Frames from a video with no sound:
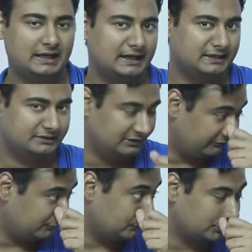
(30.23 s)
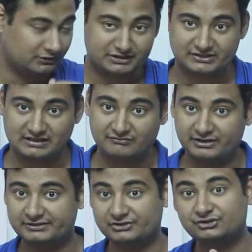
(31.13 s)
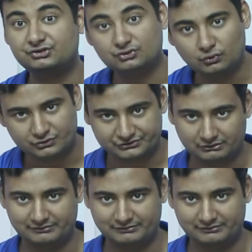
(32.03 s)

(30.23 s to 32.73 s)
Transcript: And if you want to understand where the source